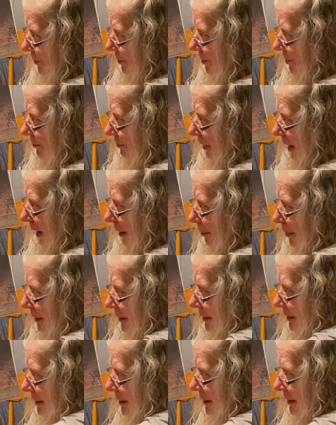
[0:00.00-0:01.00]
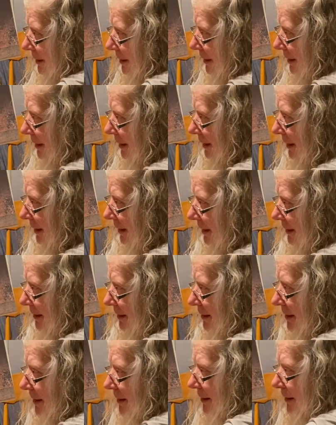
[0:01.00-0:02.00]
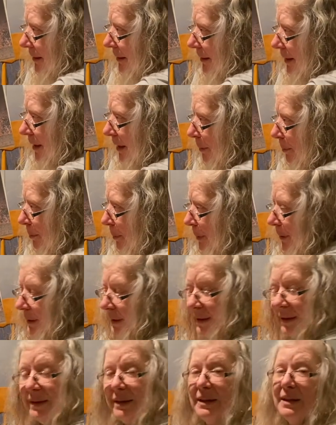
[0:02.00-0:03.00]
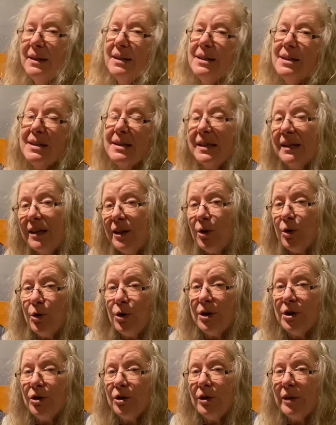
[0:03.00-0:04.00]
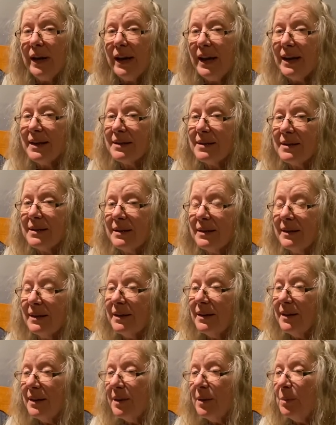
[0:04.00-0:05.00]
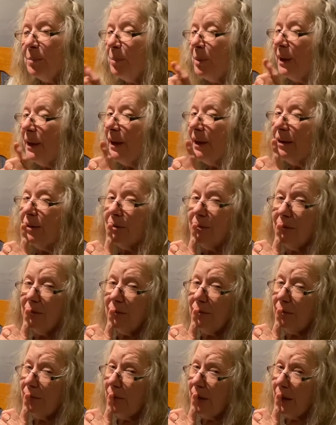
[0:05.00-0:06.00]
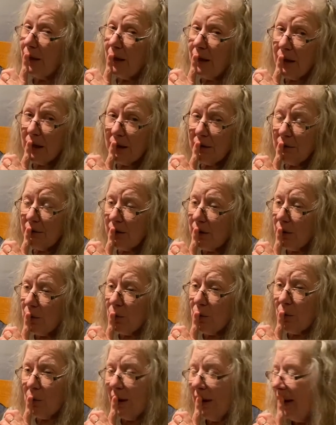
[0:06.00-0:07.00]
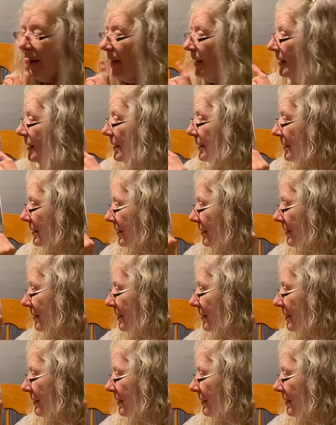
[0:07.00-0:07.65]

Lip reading: the robin, still up, sitting on her nest, being very quiet.